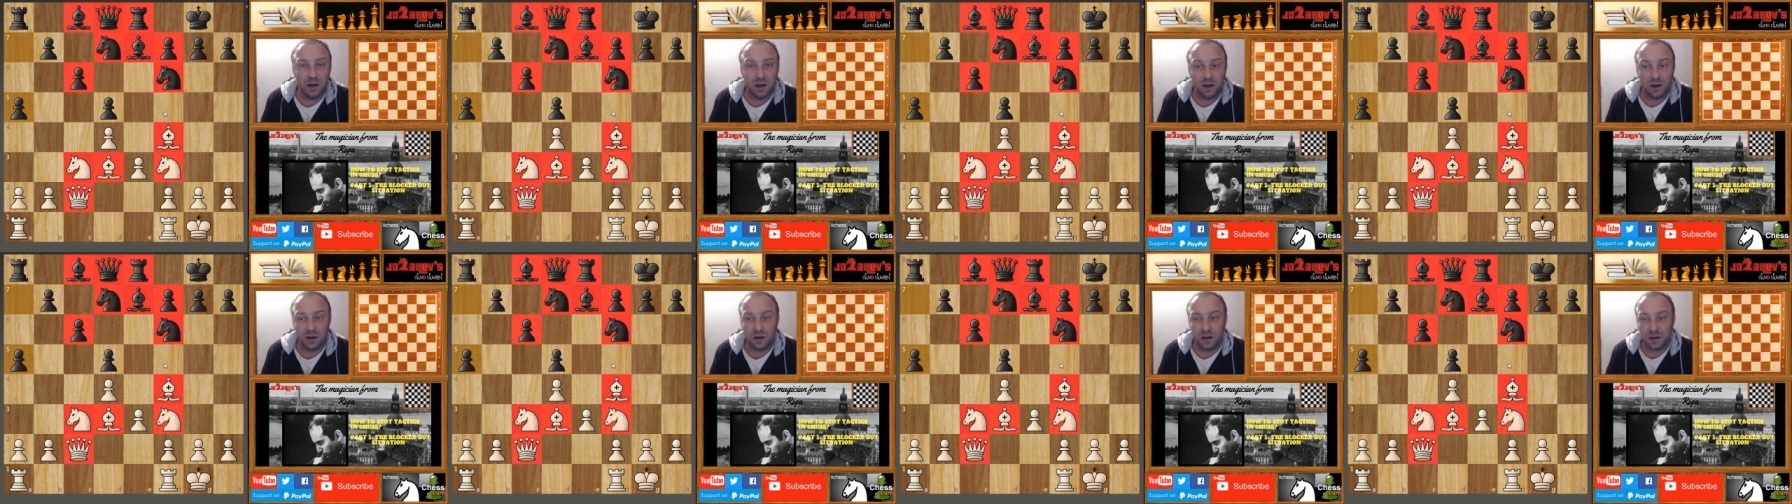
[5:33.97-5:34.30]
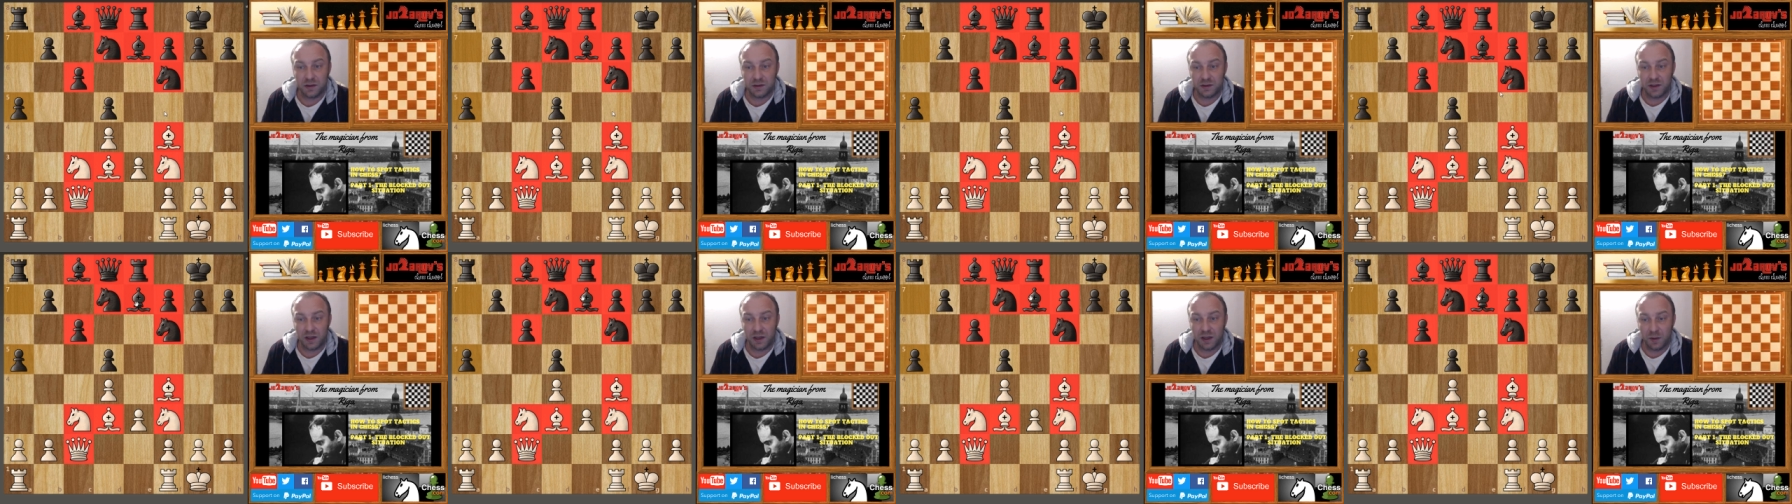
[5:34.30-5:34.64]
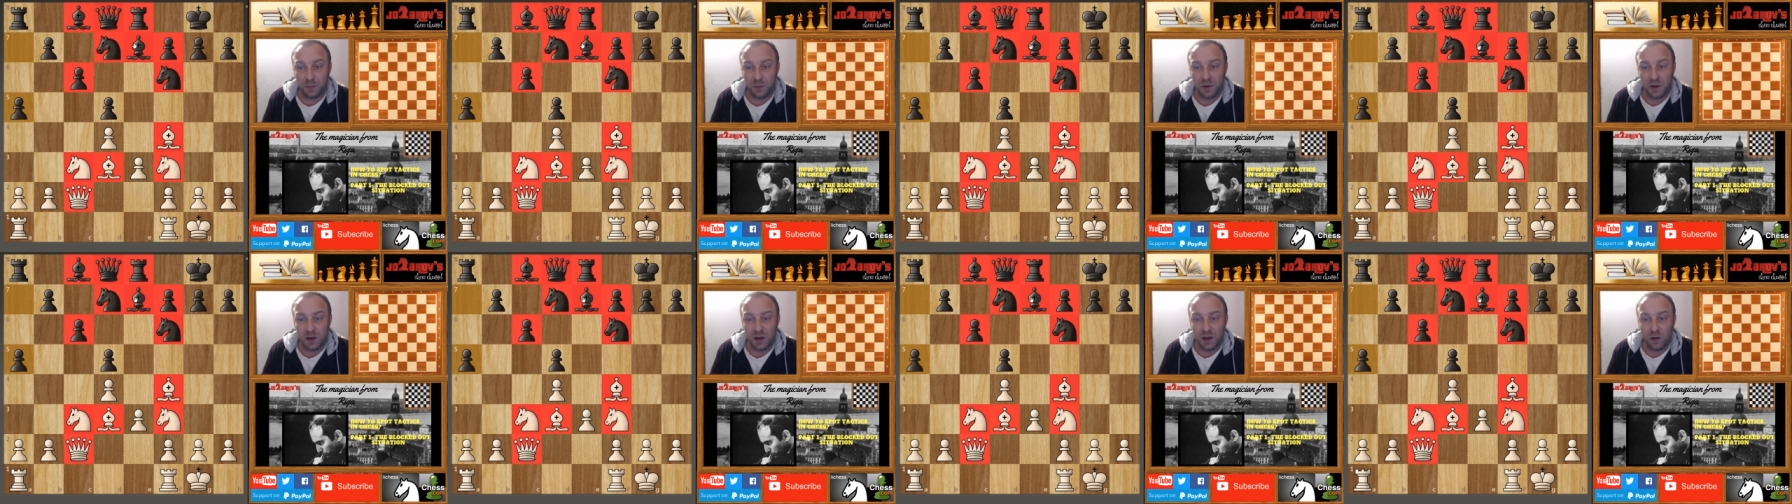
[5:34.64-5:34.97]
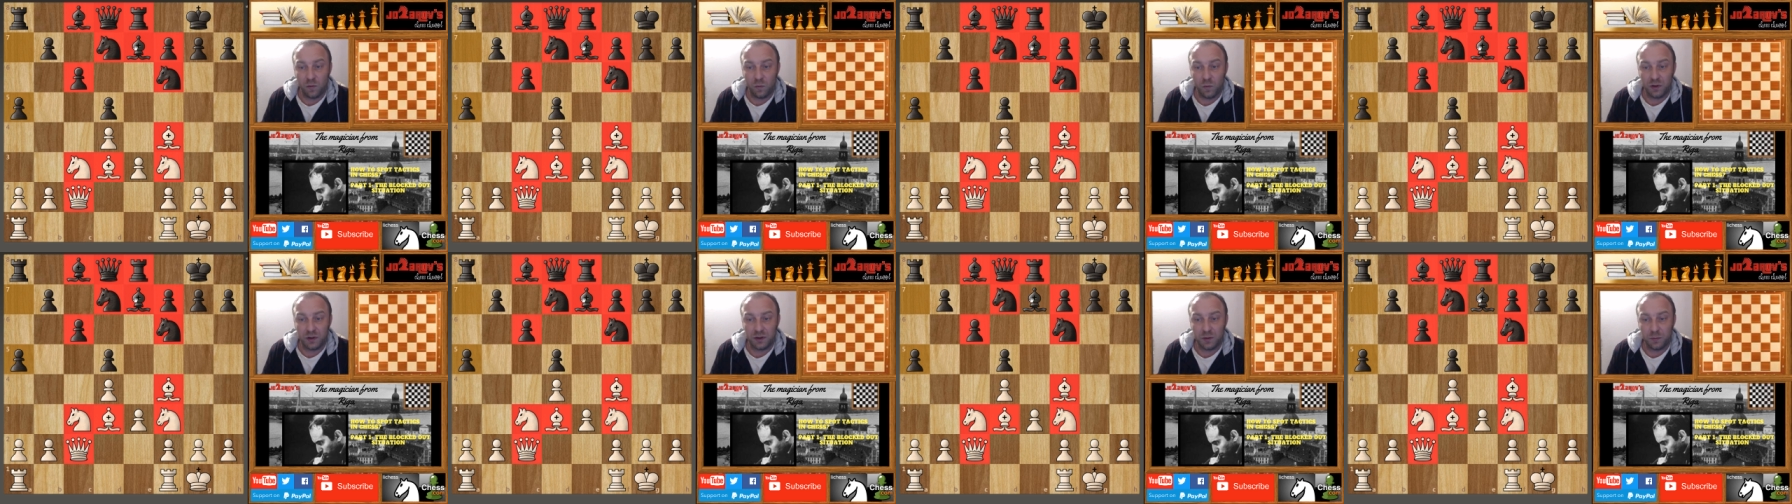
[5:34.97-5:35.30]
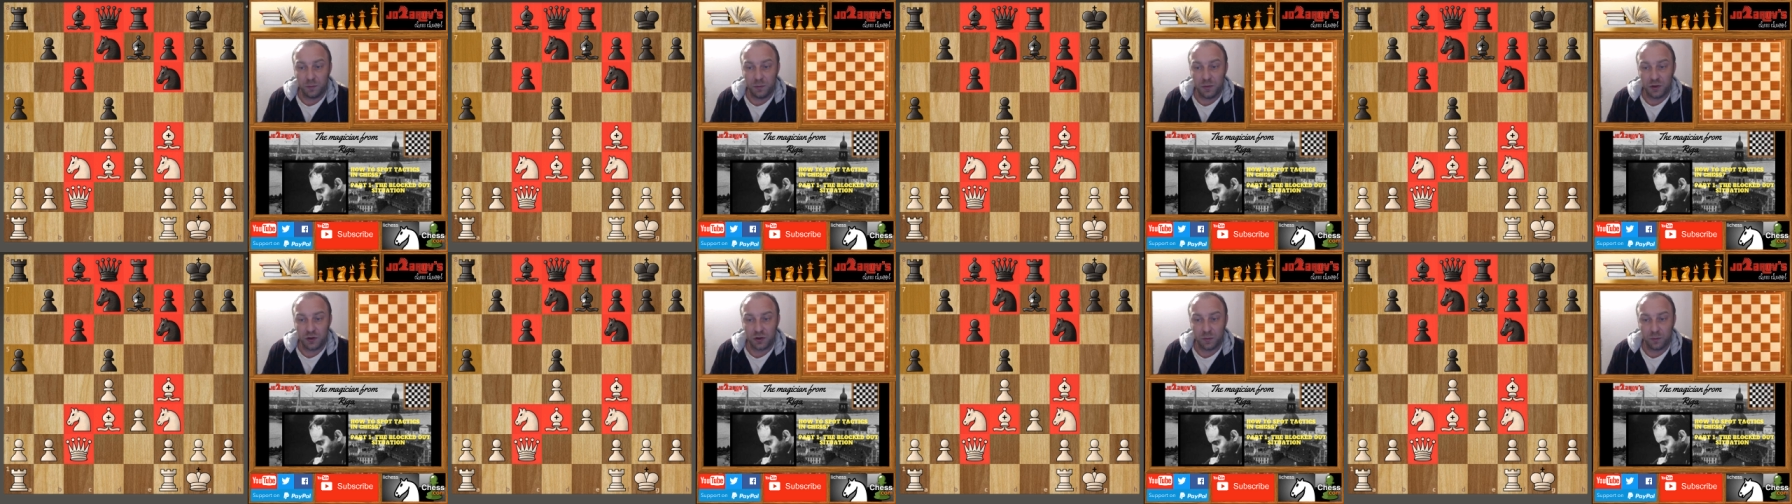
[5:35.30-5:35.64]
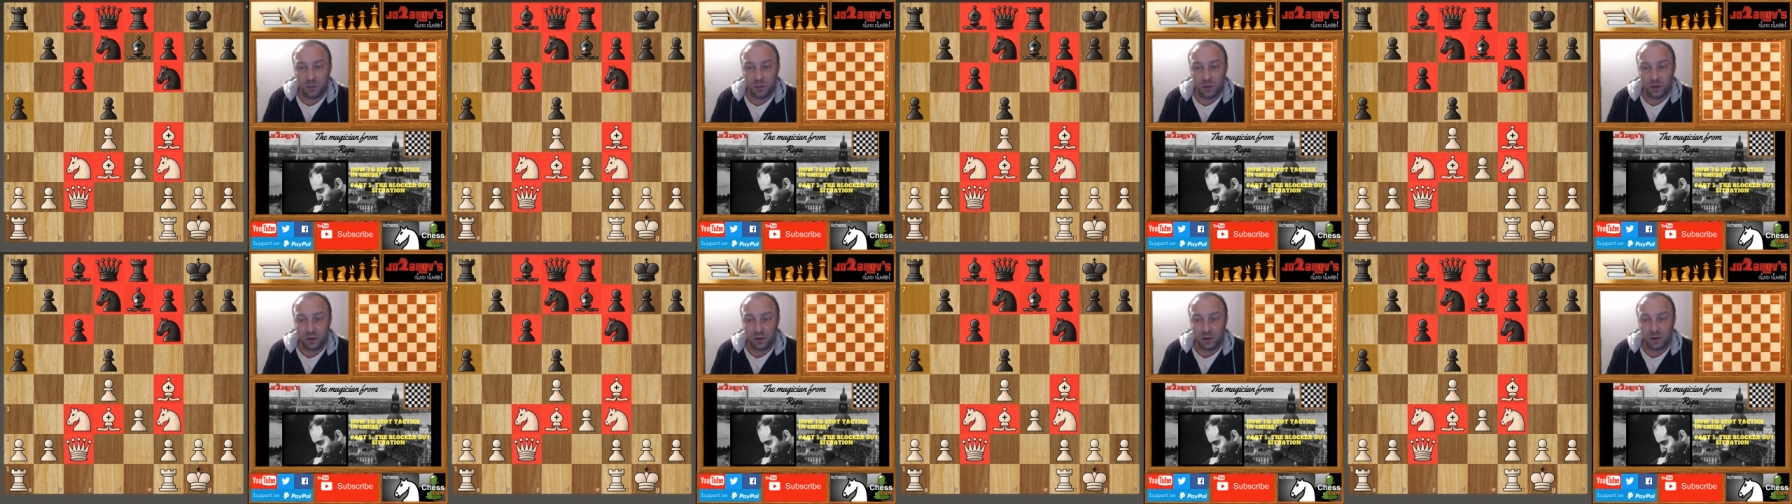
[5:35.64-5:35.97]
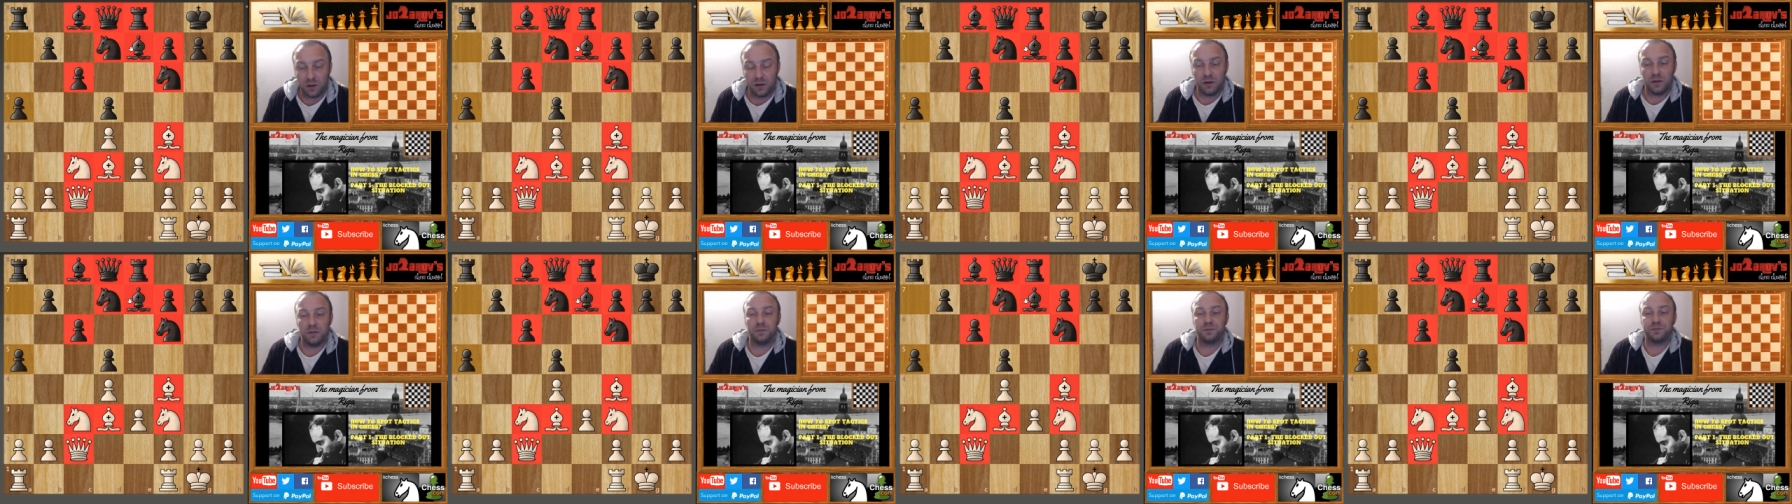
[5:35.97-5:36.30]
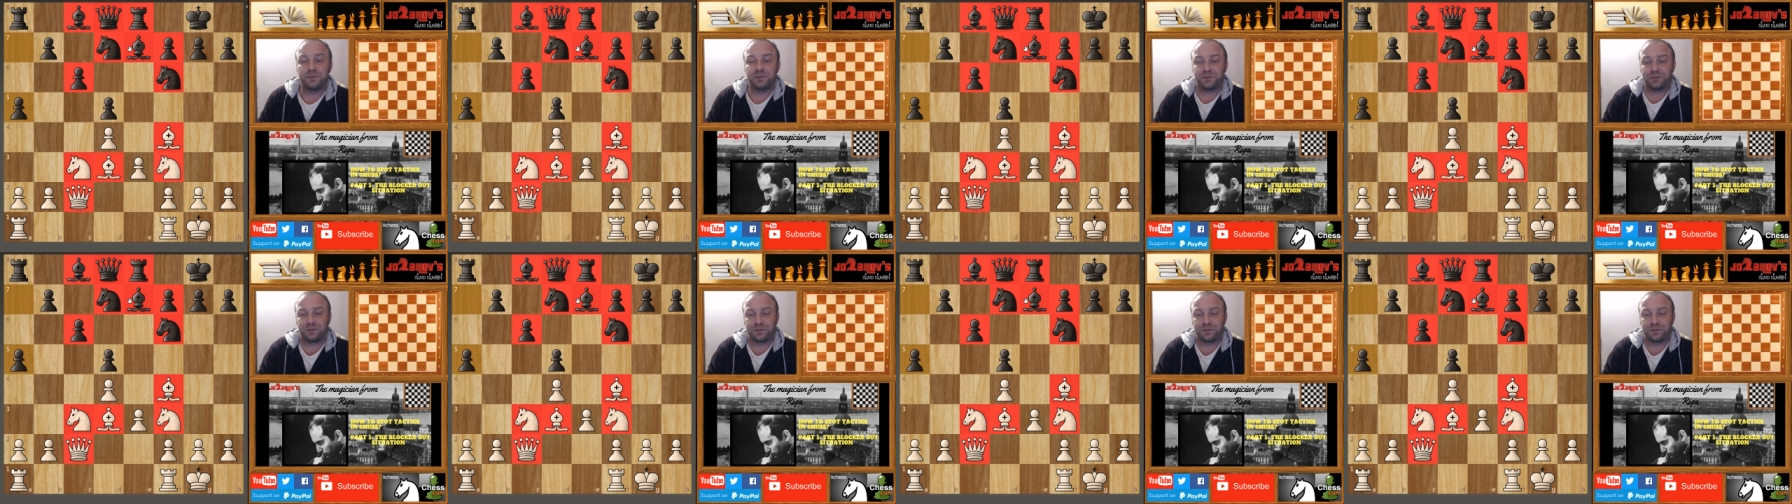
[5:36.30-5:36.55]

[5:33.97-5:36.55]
uh, setup with the bishop on um,